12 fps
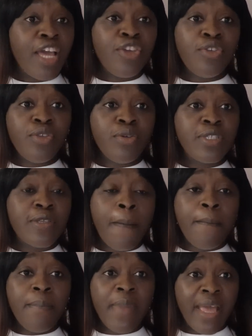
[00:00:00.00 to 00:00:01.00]
You know,
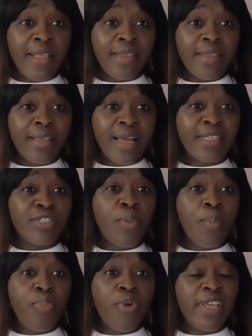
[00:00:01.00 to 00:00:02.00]
some men at
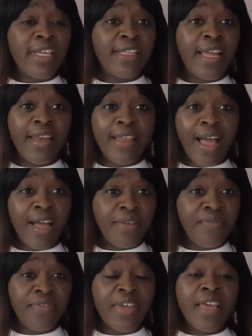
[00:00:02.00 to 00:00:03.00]
some point in their
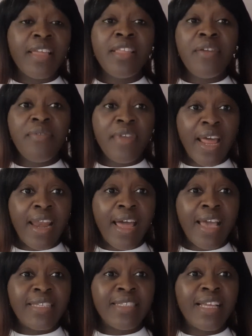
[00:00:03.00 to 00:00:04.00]
life, they
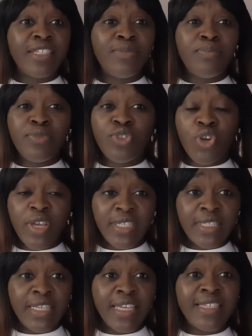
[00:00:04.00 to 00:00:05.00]
realize that
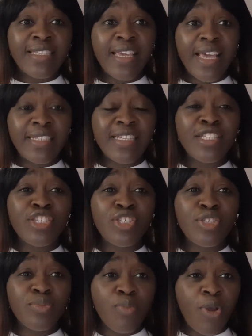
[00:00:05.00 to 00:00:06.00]
joystick is getting
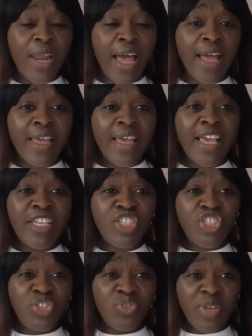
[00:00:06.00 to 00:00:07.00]
smaller,
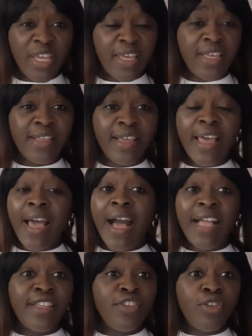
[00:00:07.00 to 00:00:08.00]
it's shrinking,
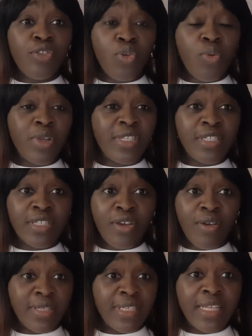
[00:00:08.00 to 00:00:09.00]
and they don't know what is
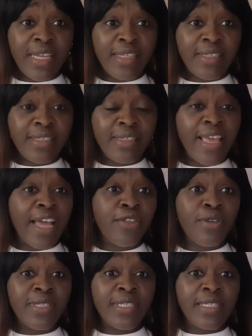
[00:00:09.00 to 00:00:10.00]
causing it. They are
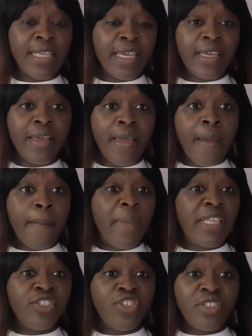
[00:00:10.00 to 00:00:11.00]
not sick,
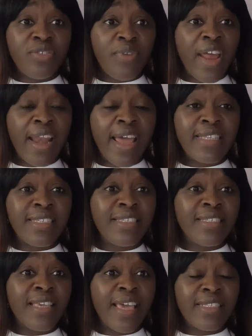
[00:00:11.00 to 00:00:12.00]
but they just realize
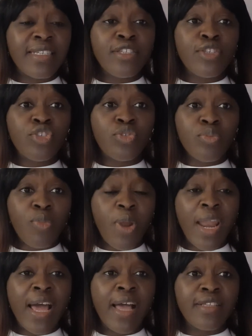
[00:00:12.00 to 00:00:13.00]
it's getting
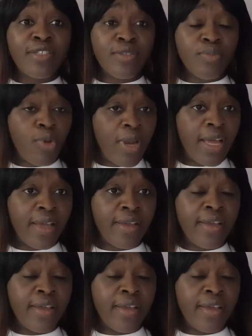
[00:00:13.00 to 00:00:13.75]
smaller and smaller.